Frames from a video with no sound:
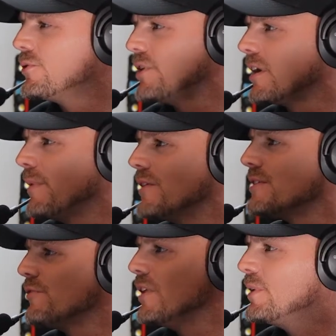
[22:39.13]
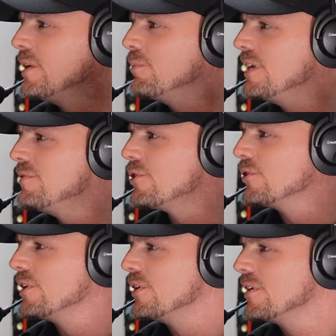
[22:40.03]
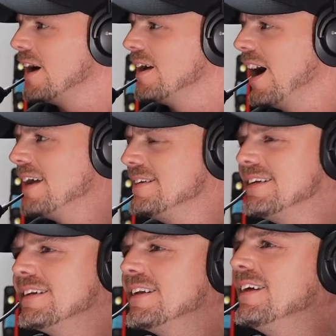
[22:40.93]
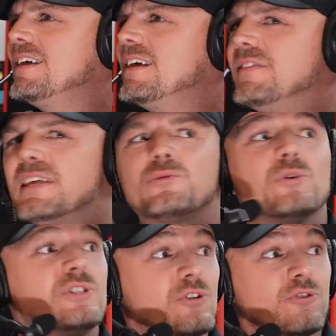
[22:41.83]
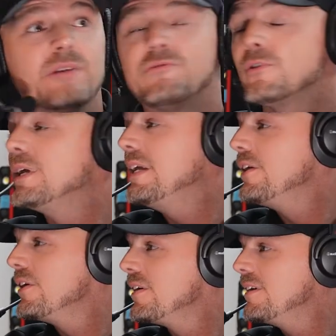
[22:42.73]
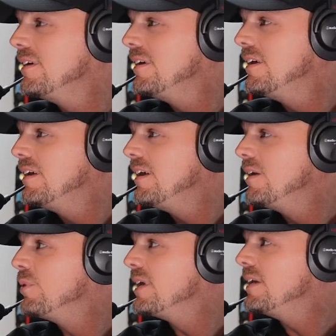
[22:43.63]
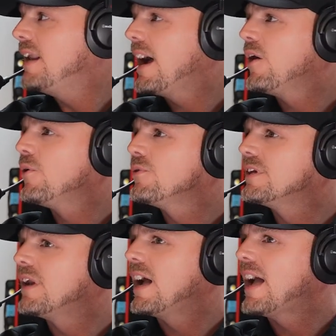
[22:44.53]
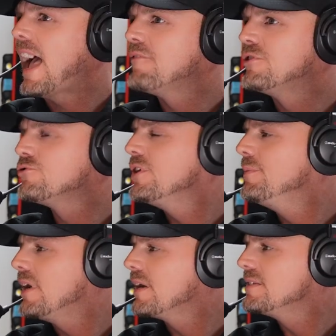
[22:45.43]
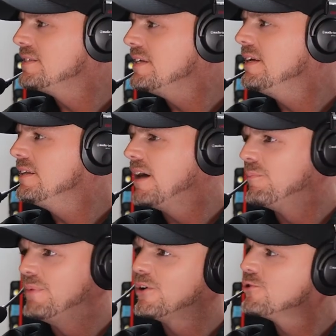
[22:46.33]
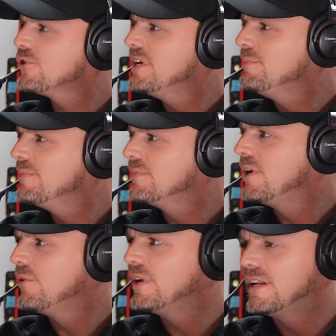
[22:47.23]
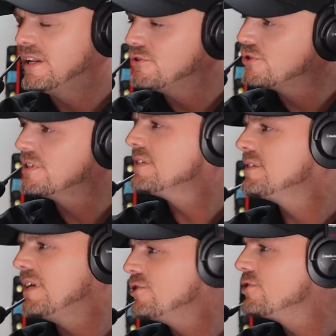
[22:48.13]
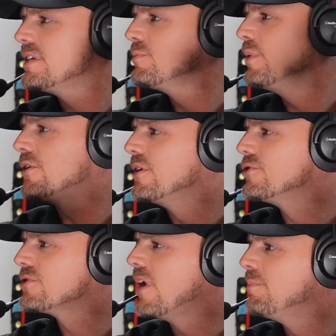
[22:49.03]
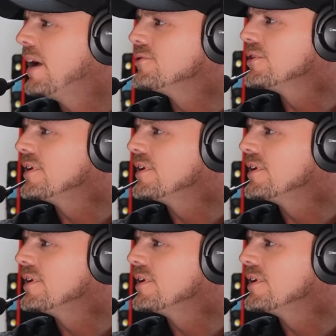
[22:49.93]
were talking about self-limiting beliefs earlier, I didn't, this was the dream for me here. But now that I have the dream and I could see a bigger dream, you know, it just gets bigger, and it just compounds on